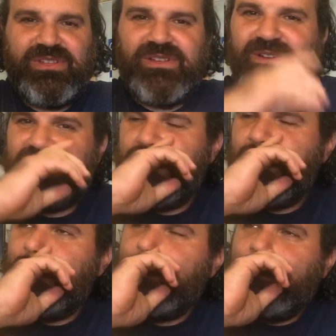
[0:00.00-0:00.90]
years.
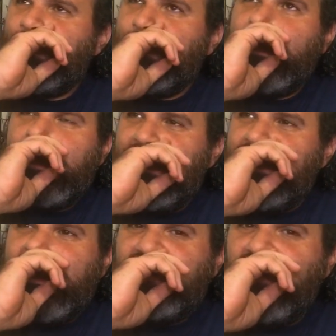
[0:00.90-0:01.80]
And
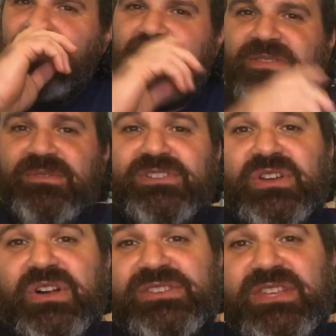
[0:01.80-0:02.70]
I know like three
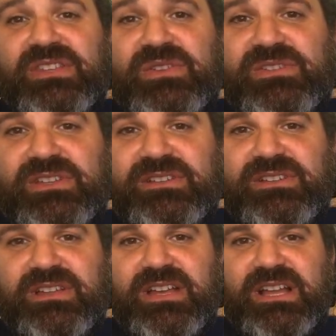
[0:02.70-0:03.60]
songs that use it.
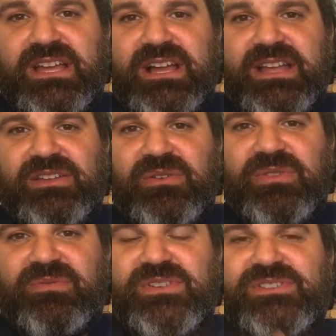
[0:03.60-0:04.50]
I, I, know
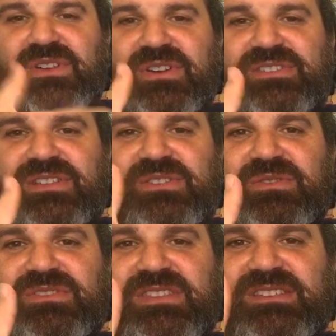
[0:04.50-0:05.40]
three songs that
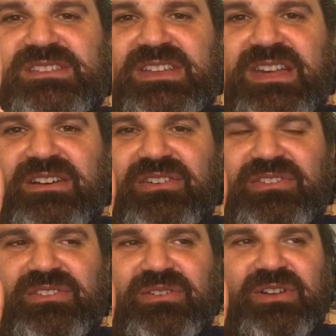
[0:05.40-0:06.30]
use these
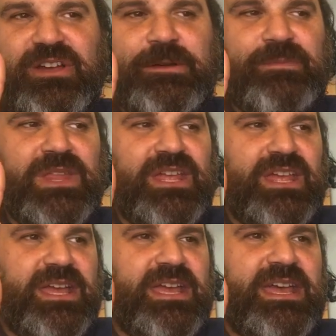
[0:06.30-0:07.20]
scales, okay?
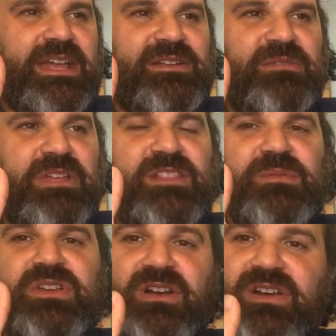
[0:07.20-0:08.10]
And it's
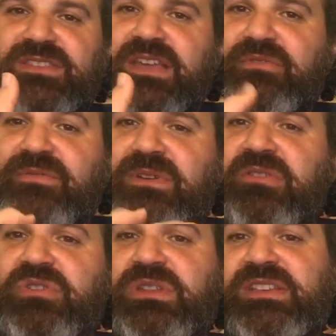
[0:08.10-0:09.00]
because they have a
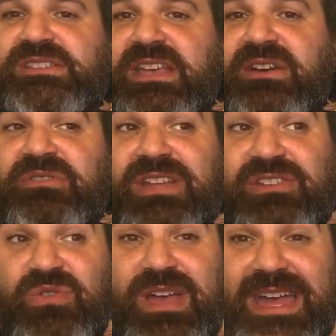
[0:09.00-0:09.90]
very unique sound and
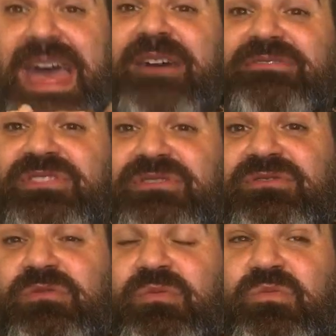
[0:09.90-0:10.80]
you have to
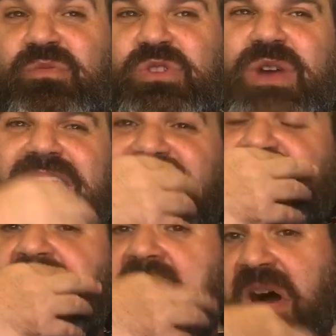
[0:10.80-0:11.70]
you have to
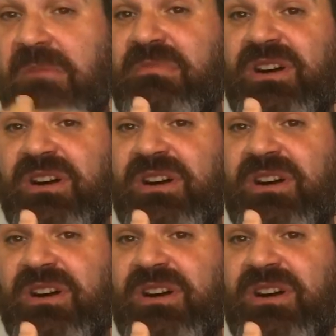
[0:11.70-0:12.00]
hum